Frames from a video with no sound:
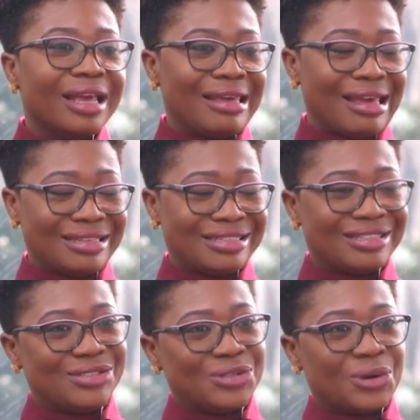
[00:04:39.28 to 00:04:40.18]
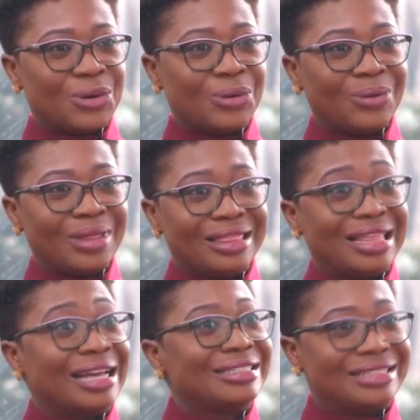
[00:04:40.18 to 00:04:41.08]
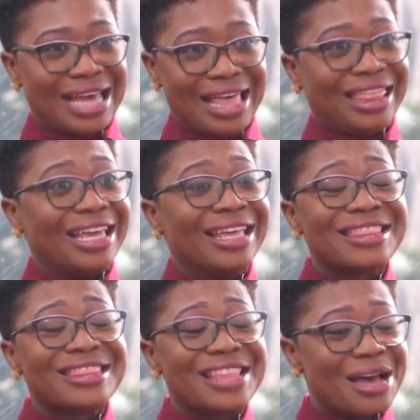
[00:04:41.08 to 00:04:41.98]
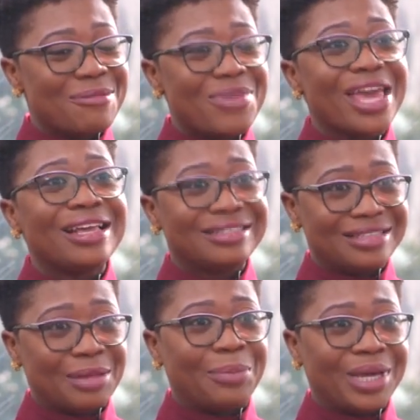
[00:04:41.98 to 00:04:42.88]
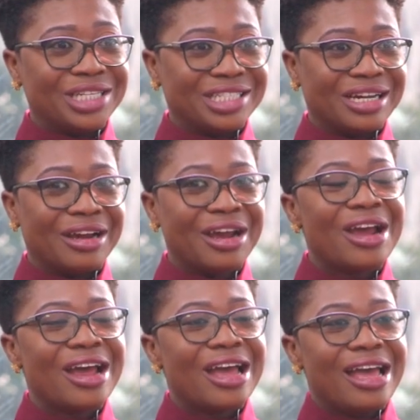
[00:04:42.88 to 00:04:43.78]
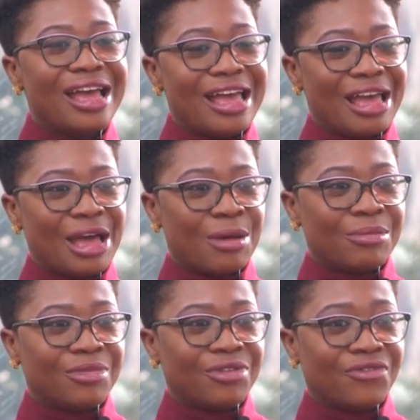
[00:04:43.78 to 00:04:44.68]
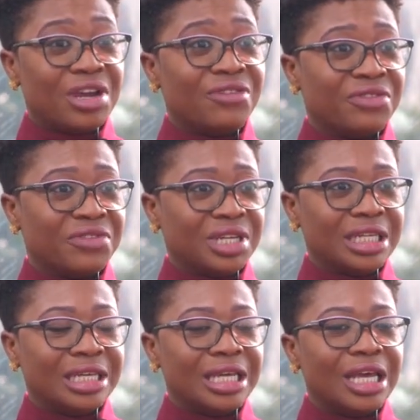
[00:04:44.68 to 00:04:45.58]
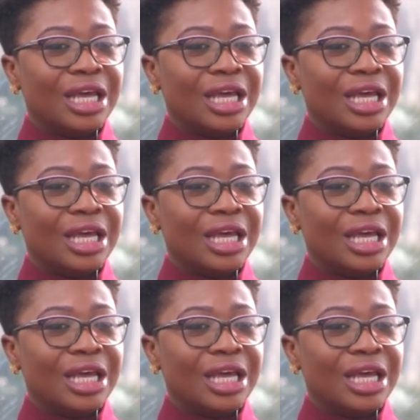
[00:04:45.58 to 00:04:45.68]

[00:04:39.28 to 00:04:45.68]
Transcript: Yes. So that's I think that yeah. paints the picture um, very vividly.